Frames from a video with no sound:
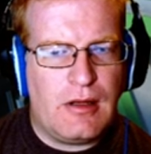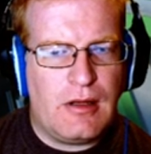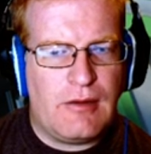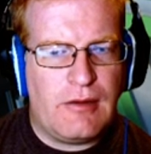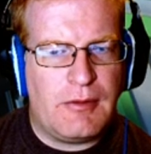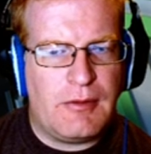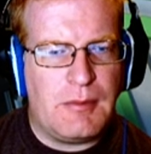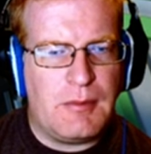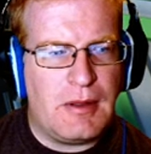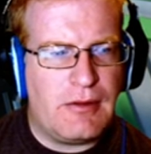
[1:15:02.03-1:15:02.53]

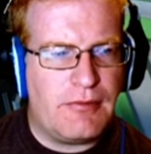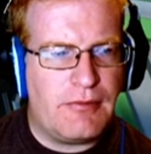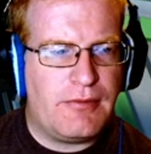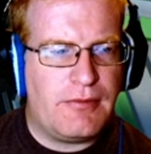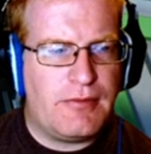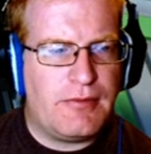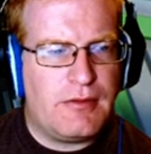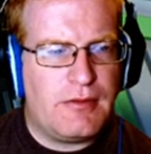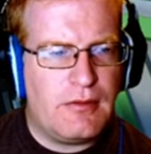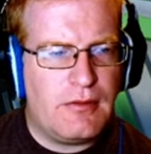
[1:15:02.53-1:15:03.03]
F M
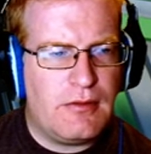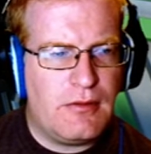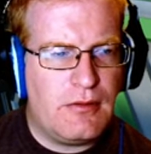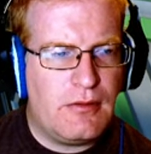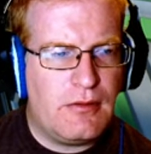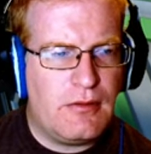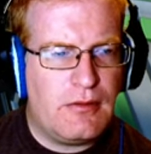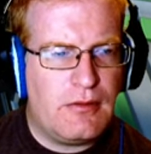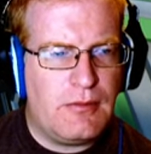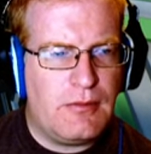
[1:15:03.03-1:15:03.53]
F.
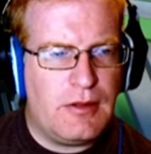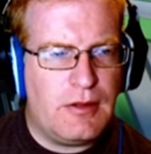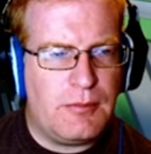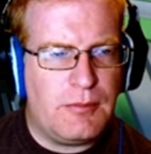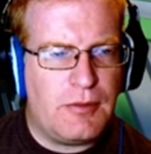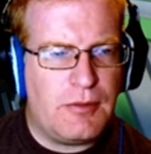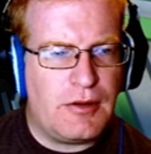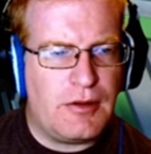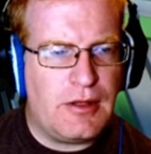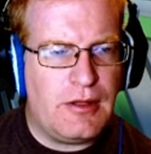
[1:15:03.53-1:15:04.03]
Need to
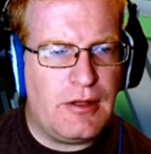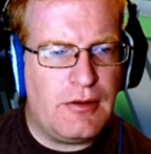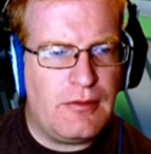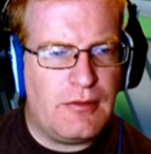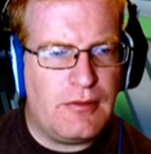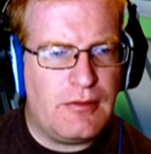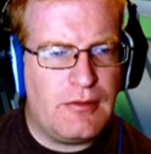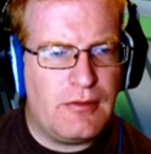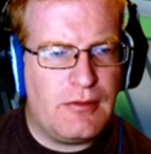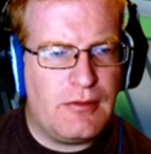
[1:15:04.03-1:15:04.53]
park here.